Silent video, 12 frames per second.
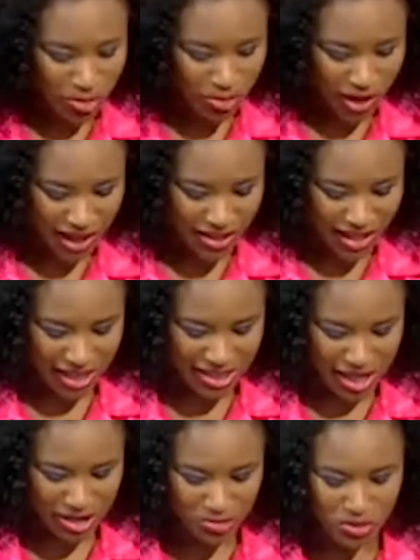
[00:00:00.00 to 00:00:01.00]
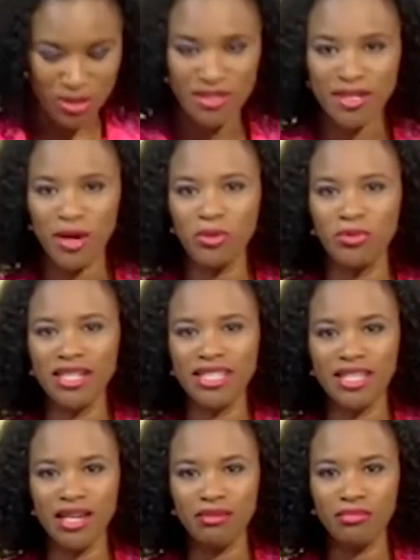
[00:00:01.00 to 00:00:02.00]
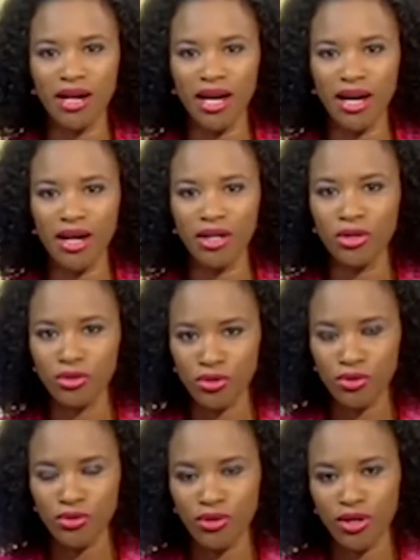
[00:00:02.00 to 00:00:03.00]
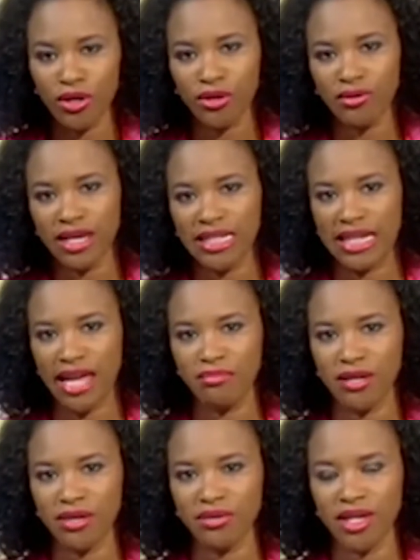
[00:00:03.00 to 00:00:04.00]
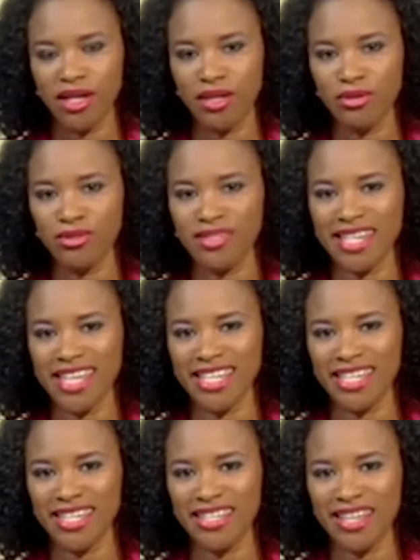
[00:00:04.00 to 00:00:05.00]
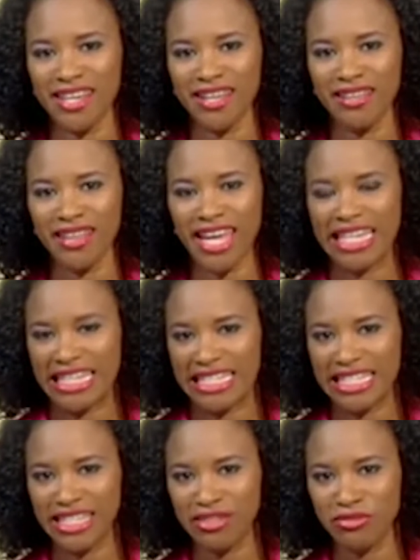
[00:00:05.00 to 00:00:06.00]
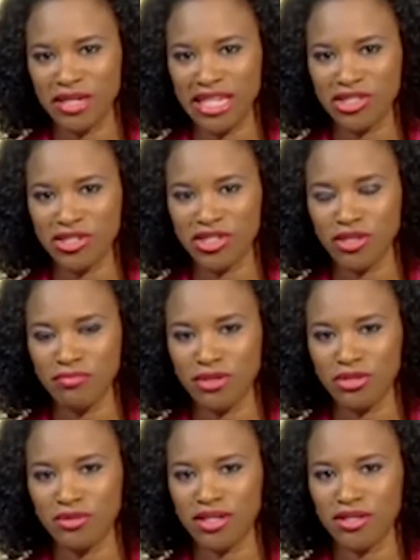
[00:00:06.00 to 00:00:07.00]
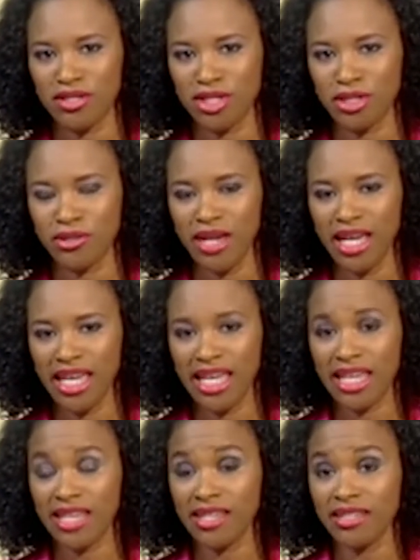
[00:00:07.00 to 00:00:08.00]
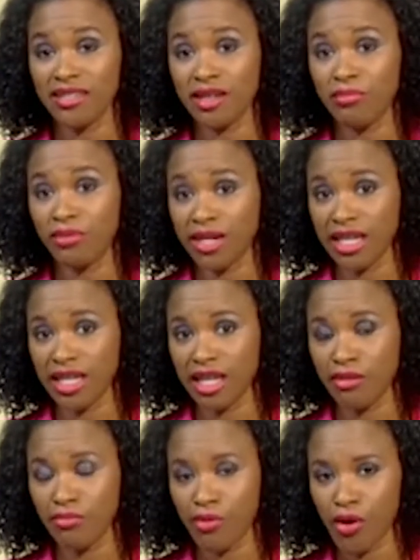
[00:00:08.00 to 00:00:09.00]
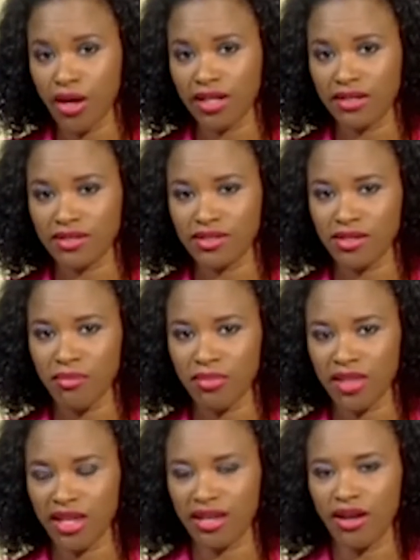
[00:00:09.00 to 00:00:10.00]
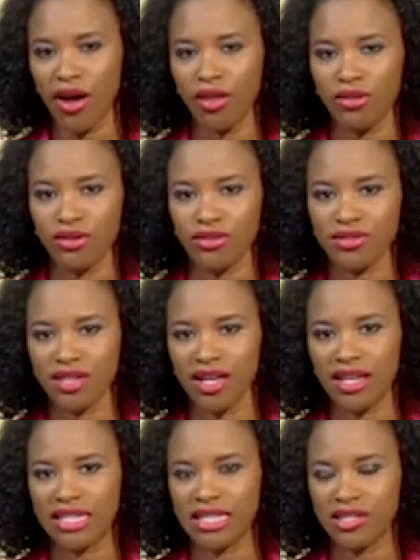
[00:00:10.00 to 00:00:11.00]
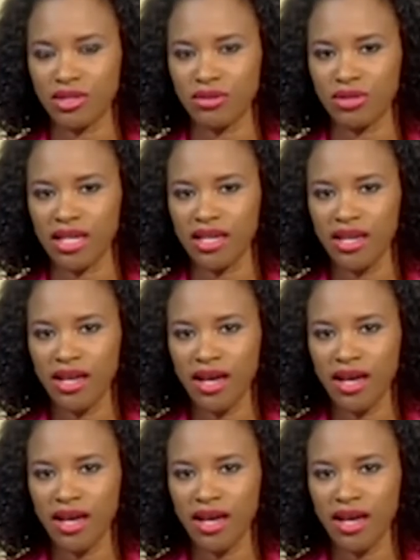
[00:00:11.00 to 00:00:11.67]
Well, that was William Kokulo in Liberia who stated that indeed the relationship between the two is pretty important, something others disagree